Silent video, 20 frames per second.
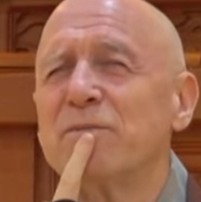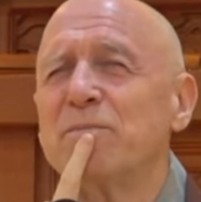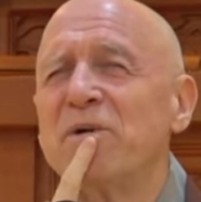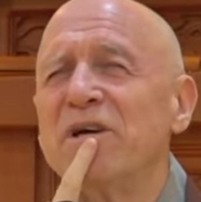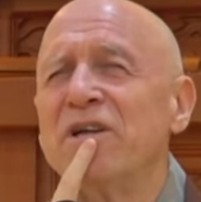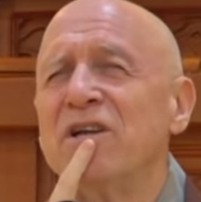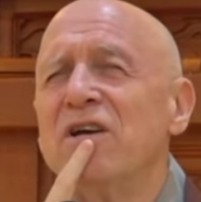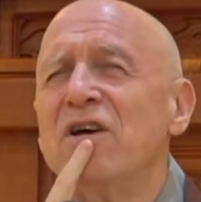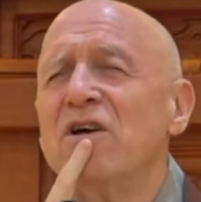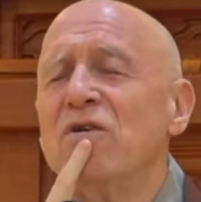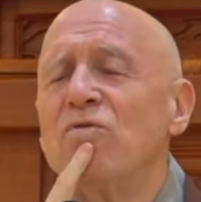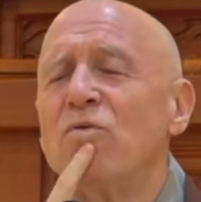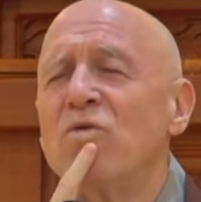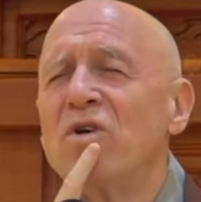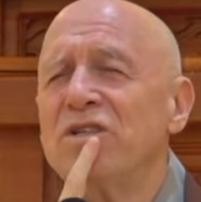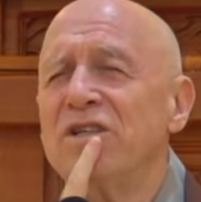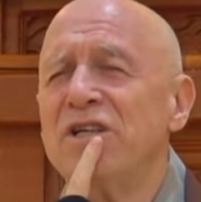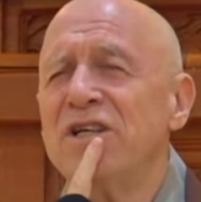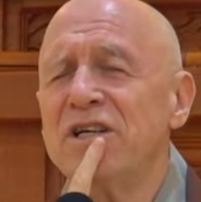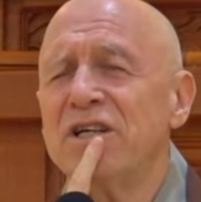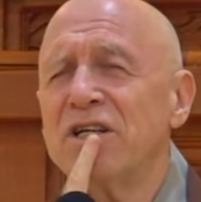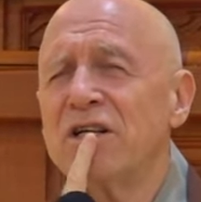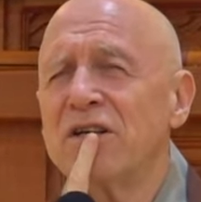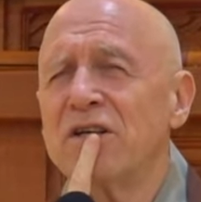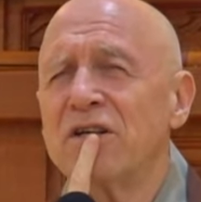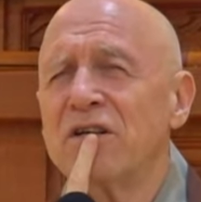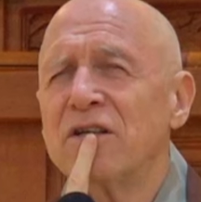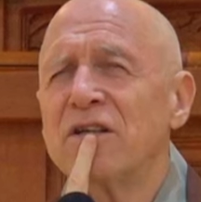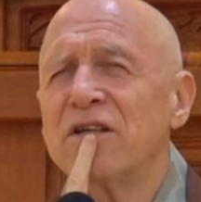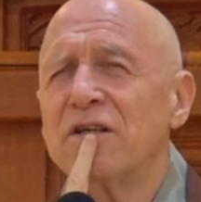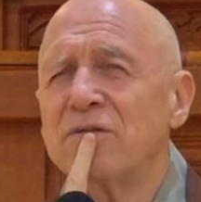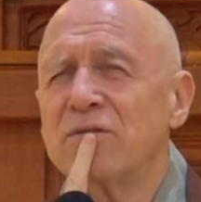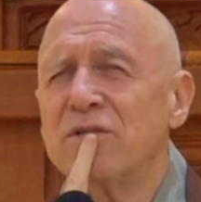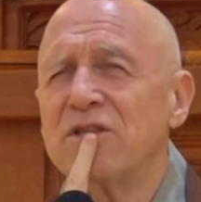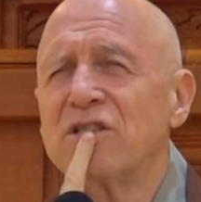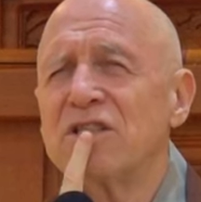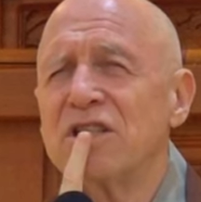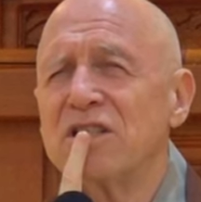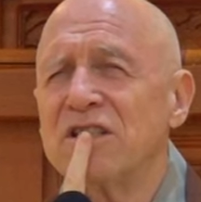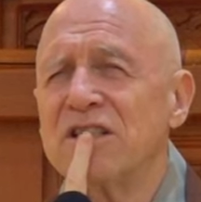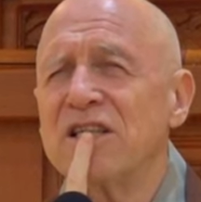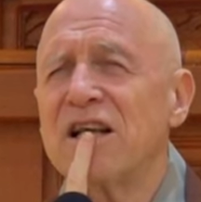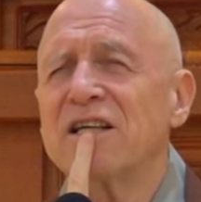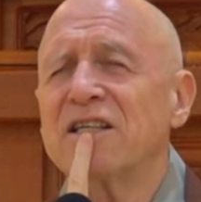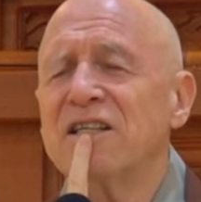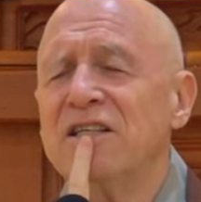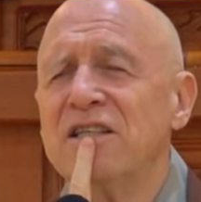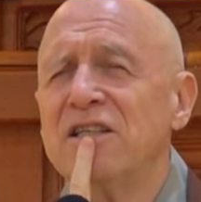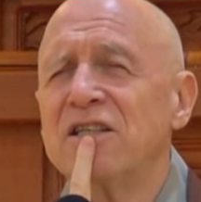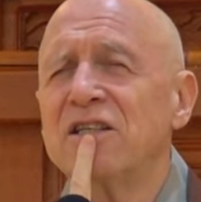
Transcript: But one year, it was the second